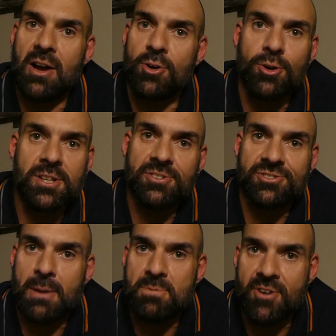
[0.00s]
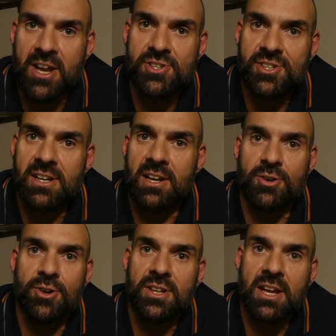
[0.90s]
All your separation and
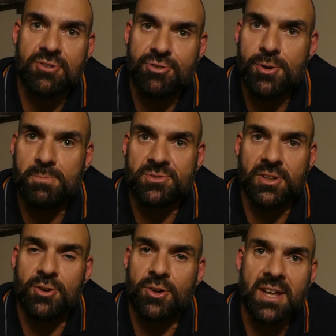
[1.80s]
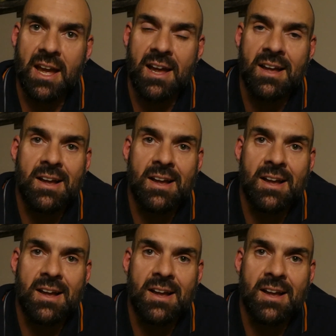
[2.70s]
all your groups and all your